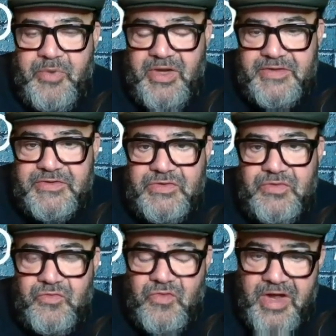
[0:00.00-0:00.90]

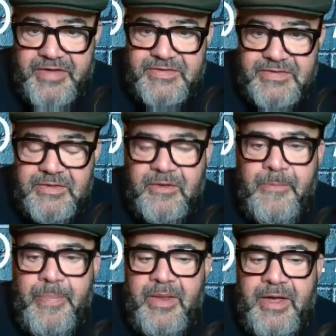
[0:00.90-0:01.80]
plus rights.
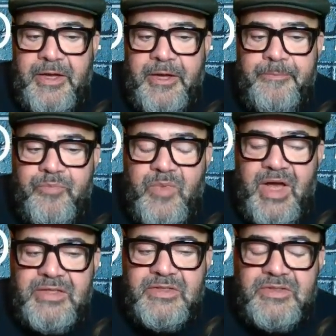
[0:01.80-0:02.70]

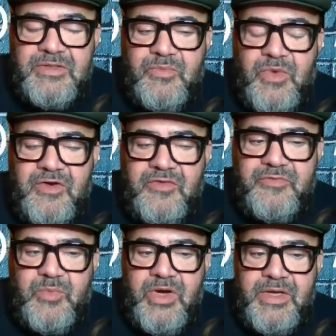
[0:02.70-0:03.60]
And one
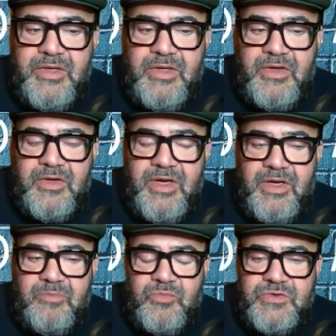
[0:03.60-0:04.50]
of my
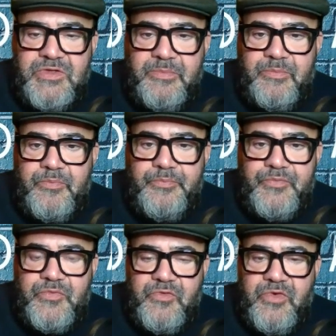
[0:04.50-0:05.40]
Muslim
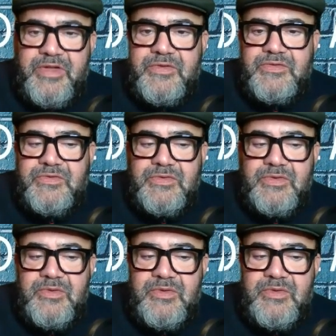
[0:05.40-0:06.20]
friends